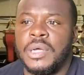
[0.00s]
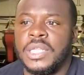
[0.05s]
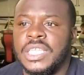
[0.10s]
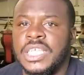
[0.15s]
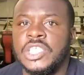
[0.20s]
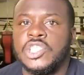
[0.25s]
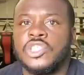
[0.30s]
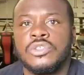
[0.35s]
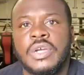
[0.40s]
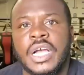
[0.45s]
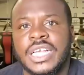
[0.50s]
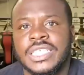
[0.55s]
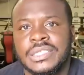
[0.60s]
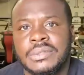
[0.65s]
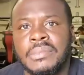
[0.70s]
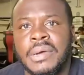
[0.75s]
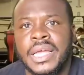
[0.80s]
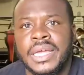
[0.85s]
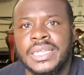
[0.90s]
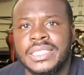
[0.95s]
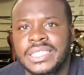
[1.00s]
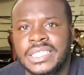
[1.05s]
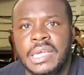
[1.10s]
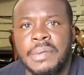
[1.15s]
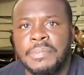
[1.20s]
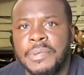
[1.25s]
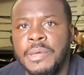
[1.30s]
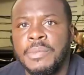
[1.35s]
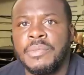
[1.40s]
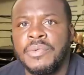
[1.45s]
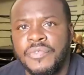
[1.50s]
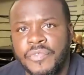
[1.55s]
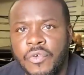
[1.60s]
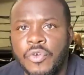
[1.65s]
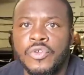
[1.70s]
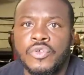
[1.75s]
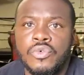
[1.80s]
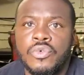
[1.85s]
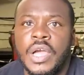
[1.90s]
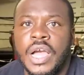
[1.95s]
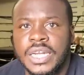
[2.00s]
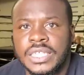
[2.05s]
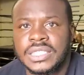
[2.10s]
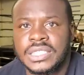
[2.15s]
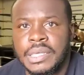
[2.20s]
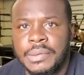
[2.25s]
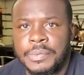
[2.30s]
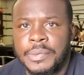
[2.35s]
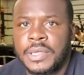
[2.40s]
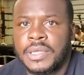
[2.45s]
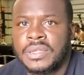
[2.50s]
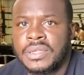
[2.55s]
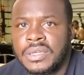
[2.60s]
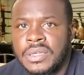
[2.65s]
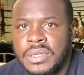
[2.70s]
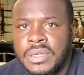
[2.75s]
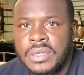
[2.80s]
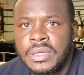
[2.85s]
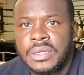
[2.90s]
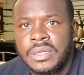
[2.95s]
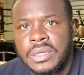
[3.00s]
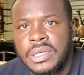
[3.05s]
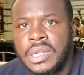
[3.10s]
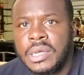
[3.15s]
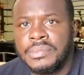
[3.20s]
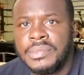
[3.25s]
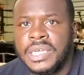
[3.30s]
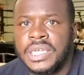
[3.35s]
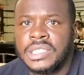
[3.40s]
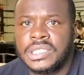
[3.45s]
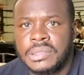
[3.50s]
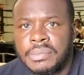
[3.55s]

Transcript: but at least you got somebody to step in before you got to step in. You know what I mean?